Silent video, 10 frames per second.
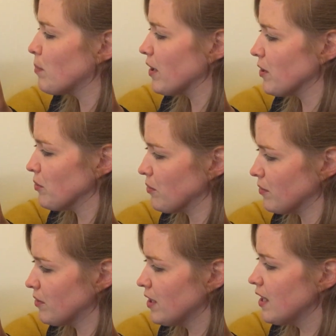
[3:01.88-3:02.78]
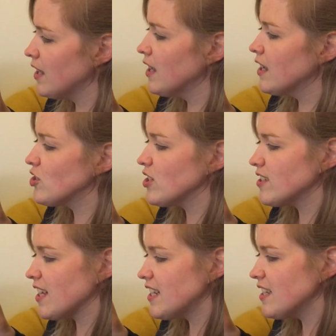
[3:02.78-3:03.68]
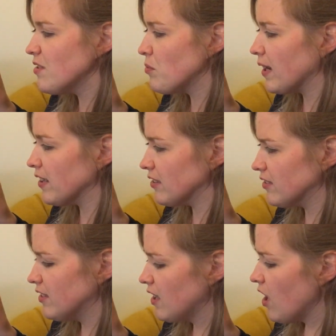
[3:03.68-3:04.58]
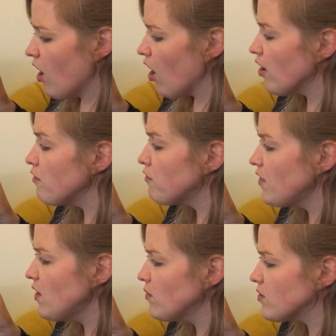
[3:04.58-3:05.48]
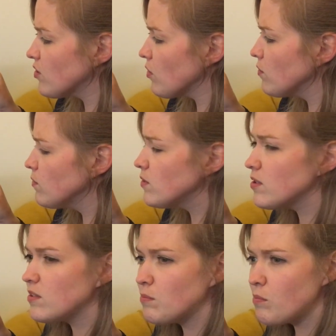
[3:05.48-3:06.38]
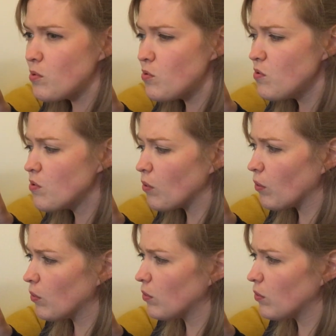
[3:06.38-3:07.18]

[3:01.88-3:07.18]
by it all. She said to the whale, "I feel so small."